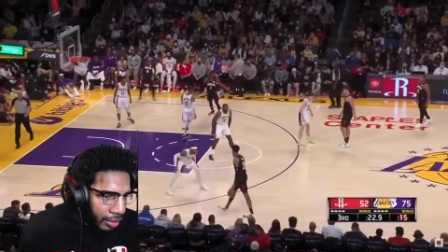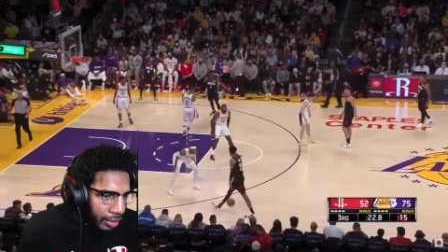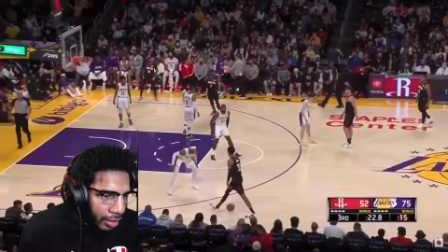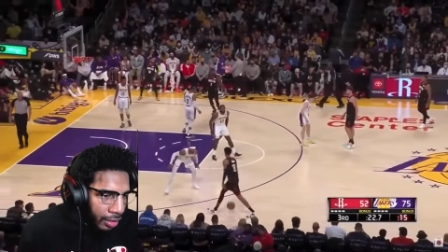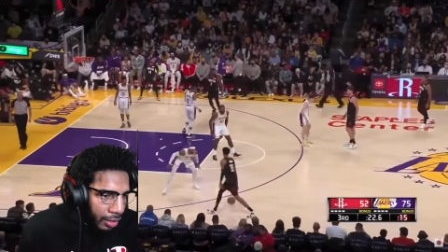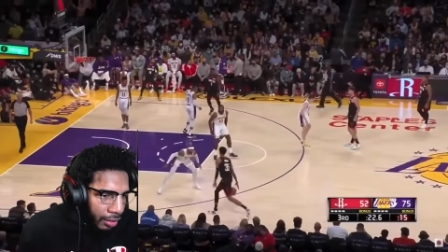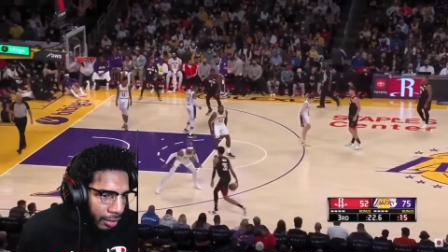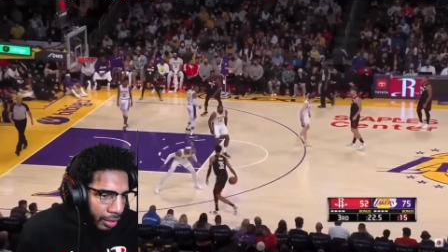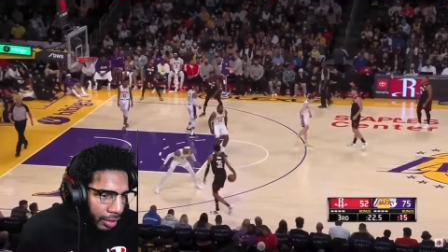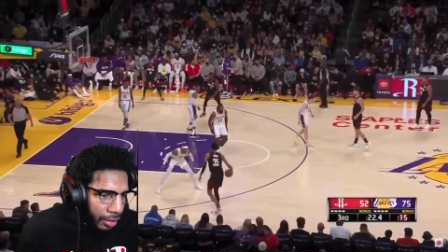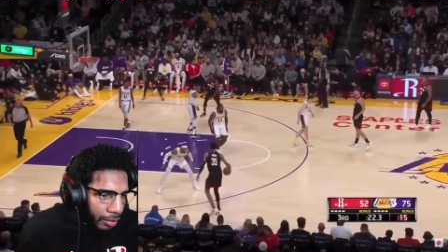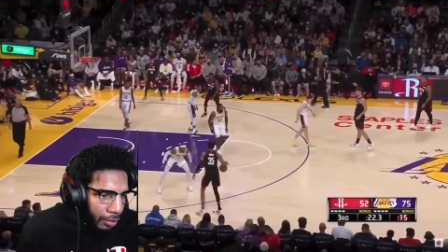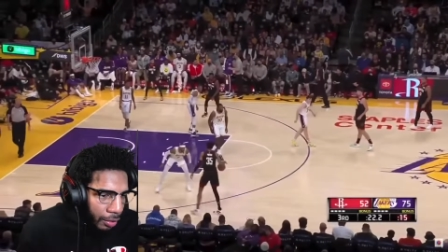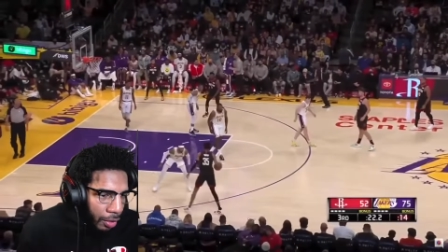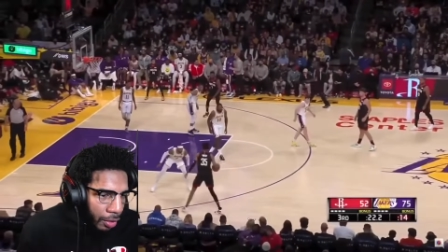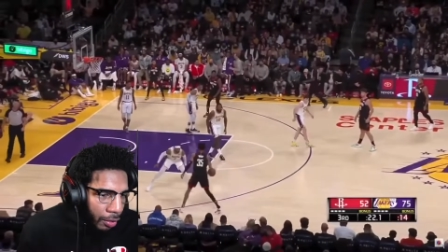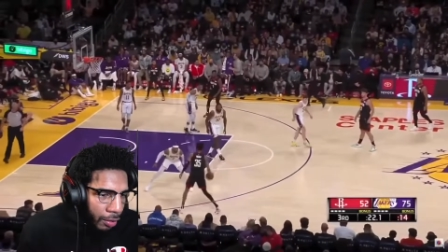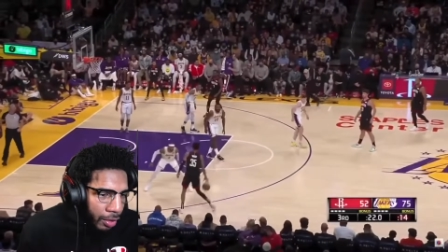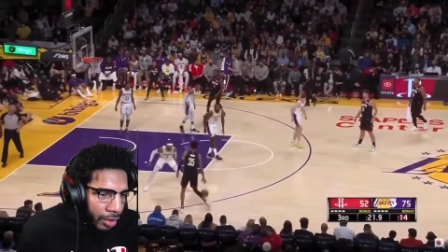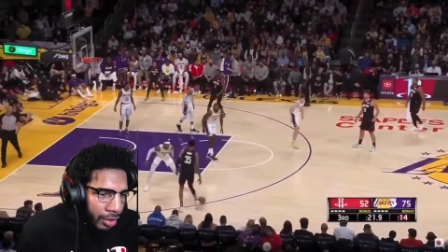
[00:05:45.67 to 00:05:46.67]
Oh yeah,
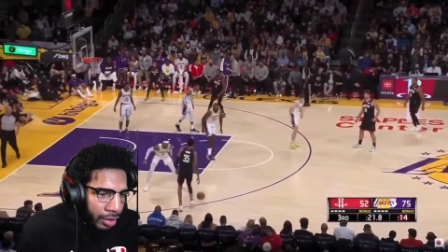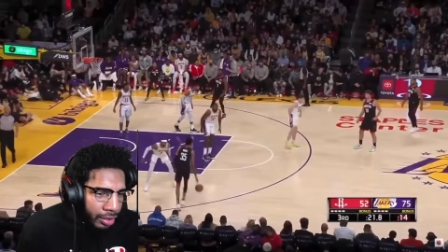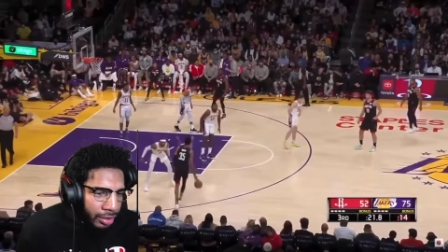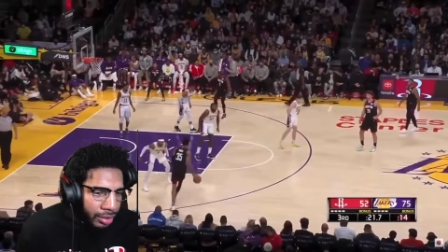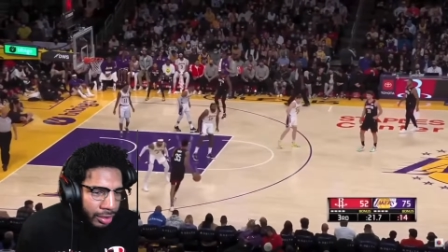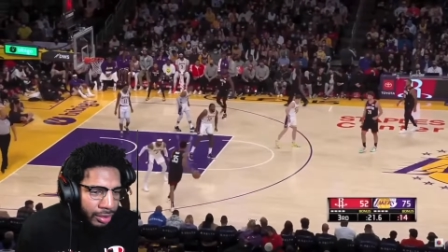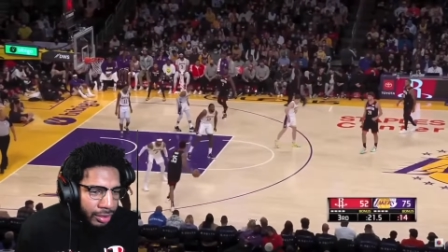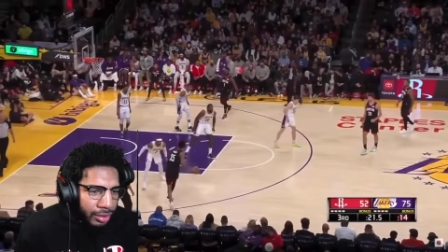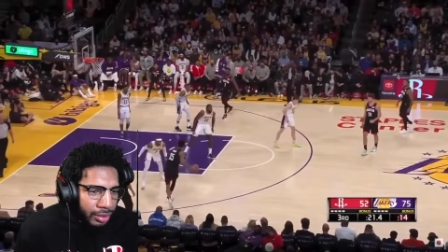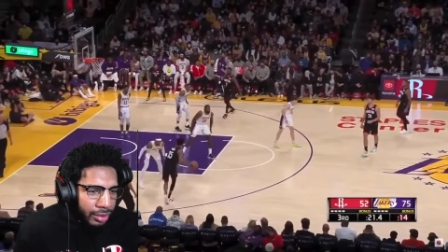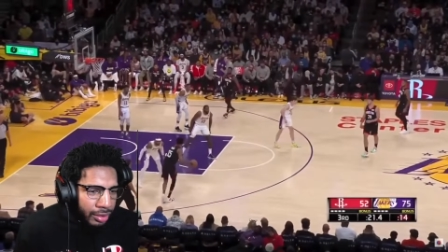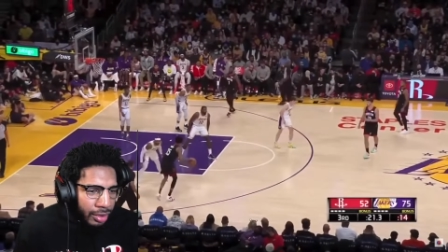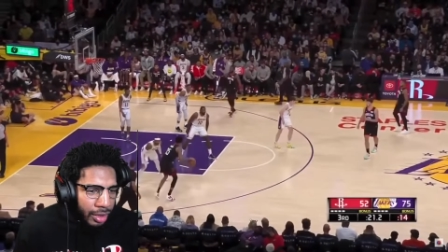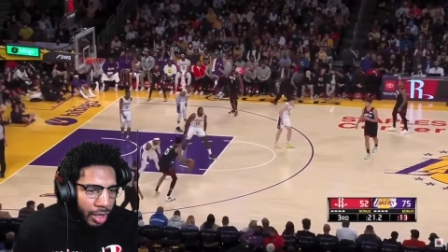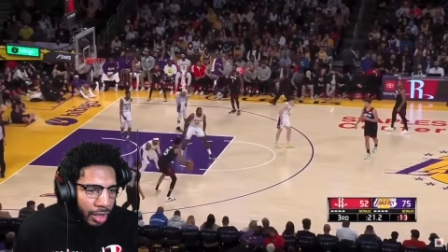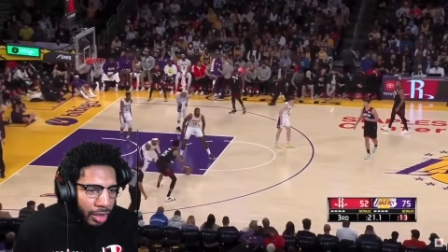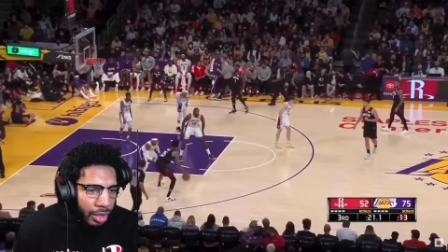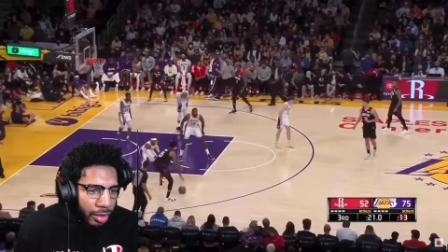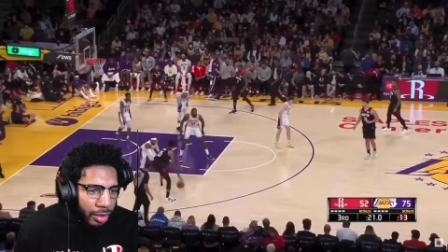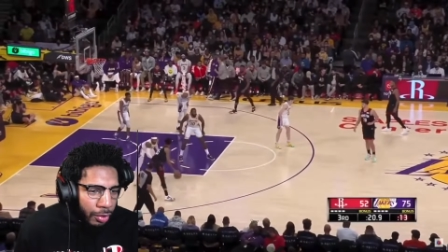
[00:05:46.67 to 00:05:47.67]
one on one.
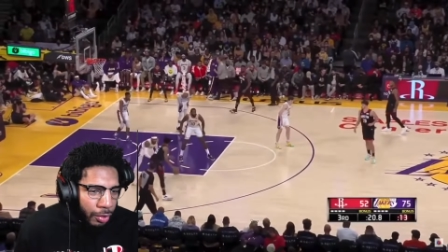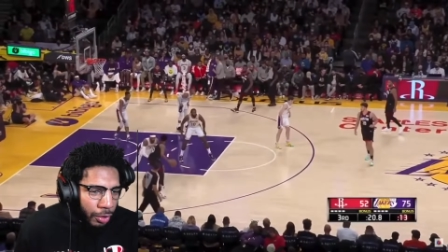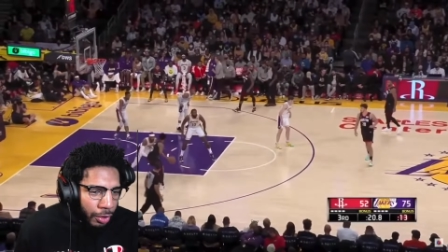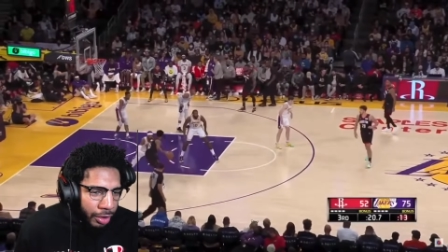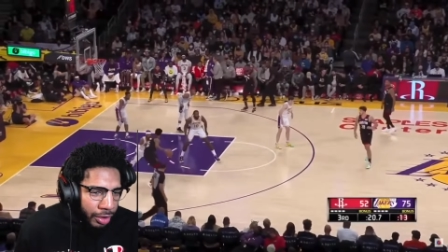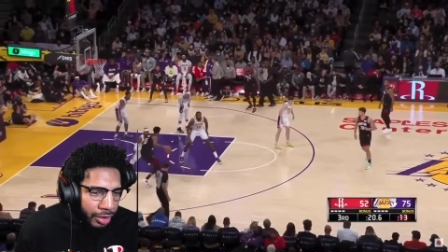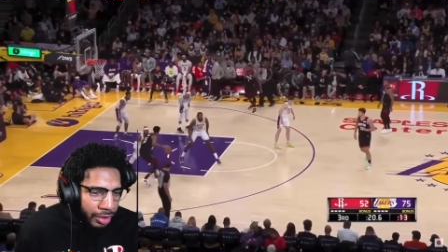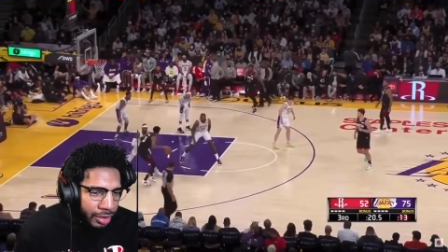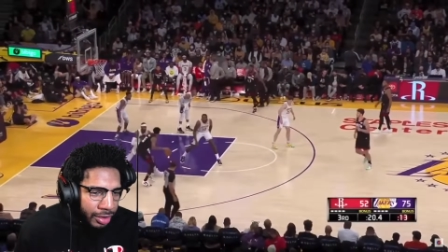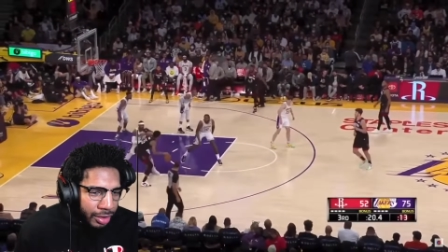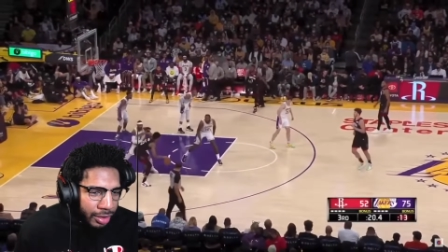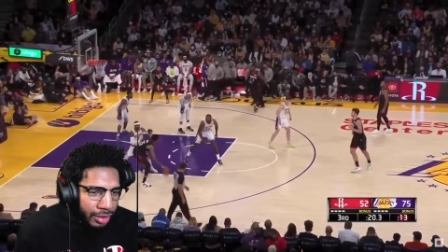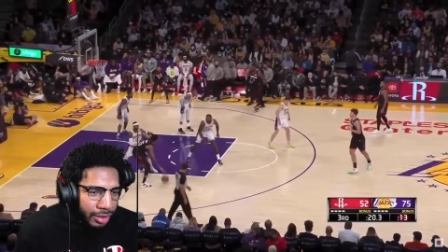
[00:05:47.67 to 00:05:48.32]
I love the ones.